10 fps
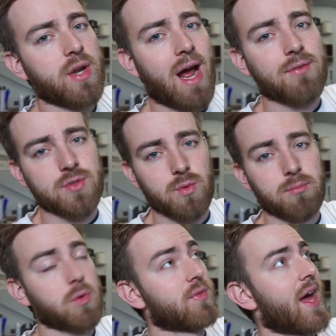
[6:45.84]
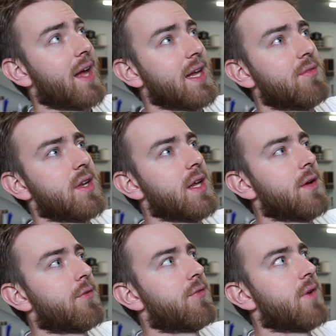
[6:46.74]
have to remove that. Even
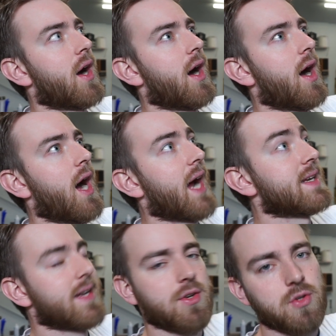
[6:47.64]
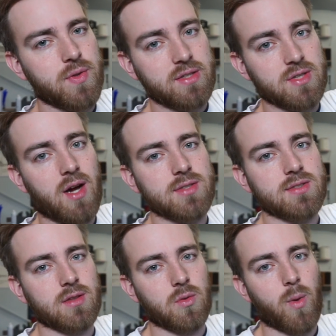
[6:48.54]
if I didn't do the
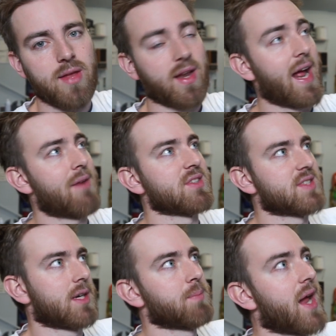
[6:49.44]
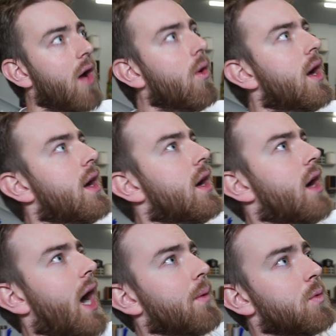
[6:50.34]
exhaust the way that I have it set up now,
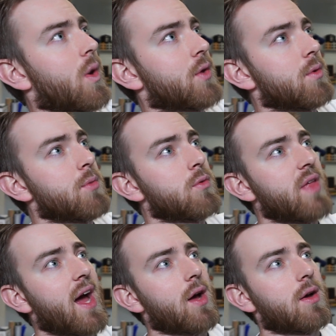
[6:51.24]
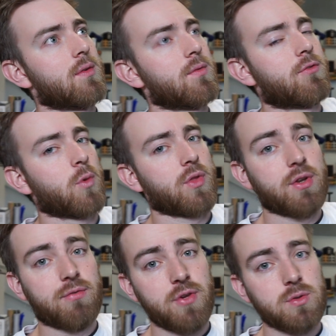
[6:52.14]
I would want to remove that for the
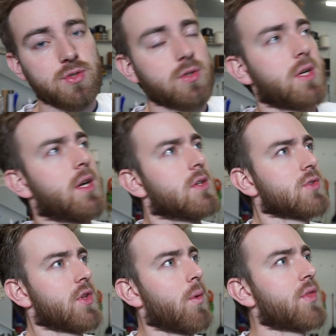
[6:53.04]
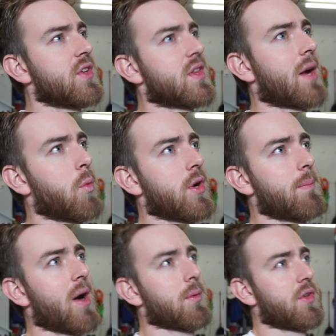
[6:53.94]
diffuser. So the only thing that I'm worried
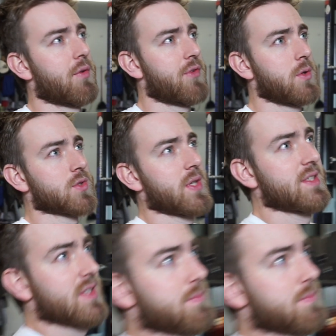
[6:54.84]
about with the diffuser is this